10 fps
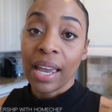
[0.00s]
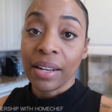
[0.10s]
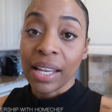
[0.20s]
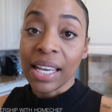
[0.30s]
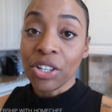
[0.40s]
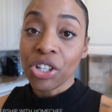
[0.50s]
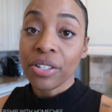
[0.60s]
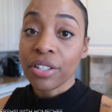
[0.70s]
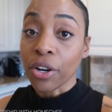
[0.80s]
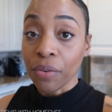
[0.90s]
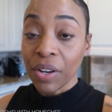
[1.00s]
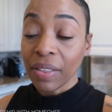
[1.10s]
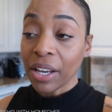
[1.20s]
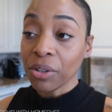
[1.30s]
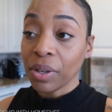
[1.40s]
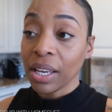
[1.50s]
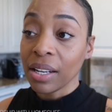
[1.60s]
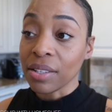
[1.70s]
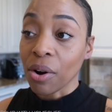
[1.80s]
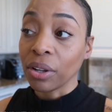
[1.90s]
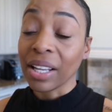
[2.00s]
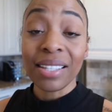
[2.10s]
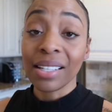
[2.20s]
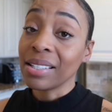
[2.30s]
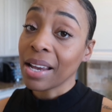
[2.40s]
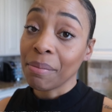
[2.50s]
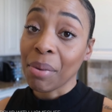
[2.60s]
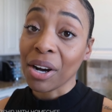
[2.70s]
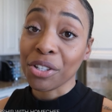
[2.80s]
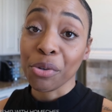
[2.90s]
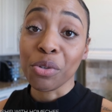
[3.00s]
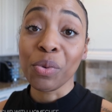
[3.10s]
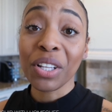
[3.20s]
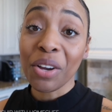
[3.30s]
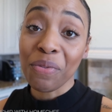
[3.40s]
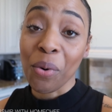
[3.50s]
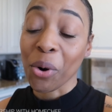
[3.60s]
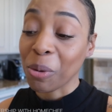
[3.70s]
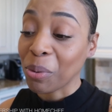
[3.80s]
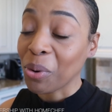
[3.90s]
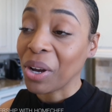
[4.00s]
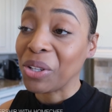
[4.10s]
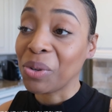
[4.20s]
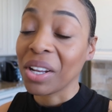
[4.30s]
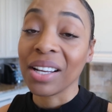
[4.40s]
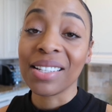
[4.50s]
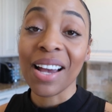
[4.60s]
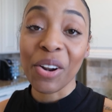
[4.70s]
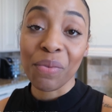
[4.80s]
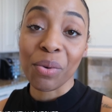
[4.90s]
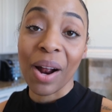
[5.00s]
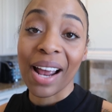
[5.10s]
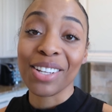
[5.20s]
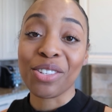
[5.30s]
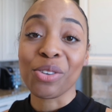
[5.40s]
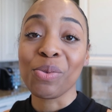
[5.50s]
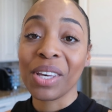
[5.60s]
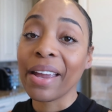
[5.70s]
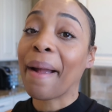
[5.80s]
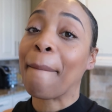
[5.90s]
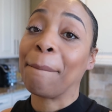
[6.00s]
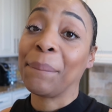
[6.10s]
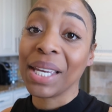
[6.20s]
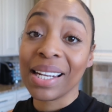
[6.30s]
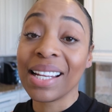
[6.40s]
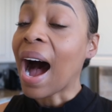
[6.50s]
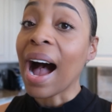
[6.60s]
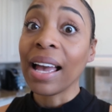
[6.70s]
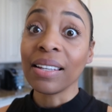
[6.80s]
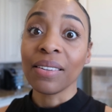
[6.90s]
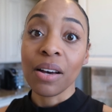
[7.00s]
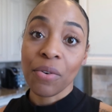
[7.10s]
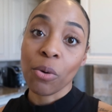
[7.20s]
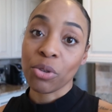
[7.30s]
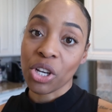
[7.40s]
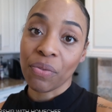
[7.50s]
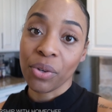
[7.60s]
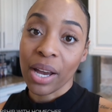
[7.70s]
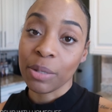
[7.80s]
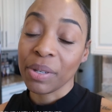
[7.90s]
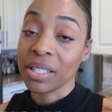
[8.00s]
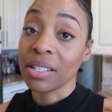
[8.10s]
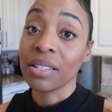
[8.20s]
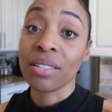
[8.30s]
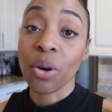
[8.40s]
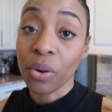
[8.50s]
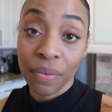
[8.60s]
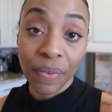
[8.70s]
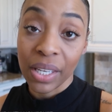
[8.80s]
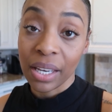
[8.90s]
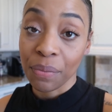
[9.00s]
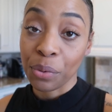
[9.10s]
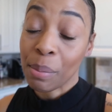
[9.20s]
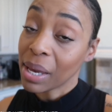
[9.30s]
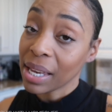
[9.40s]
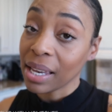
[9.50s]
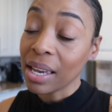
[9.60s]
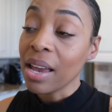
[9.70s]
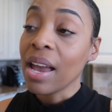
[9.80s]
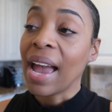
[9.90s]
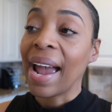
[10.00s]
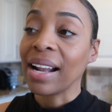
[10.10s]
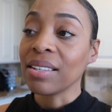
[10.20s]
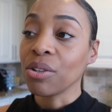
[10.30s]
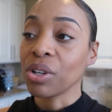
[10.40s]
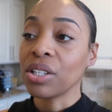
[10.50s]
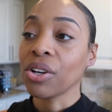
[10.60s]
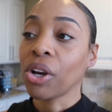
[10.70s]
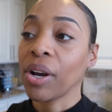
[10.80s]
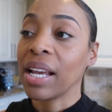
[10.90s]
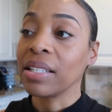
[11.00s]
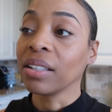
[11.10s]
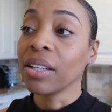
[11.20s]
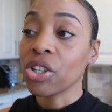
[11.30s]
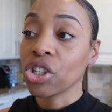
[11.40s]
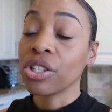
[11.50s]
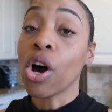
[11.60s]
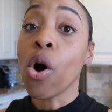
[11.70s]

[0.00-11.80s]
And each serving that you get is less than ten bucks, so it's really affordable, and you get a ton of variety, so you can't beat it. I love Home Chef, you guys, because it is so convenient for me, and I still get to create delicious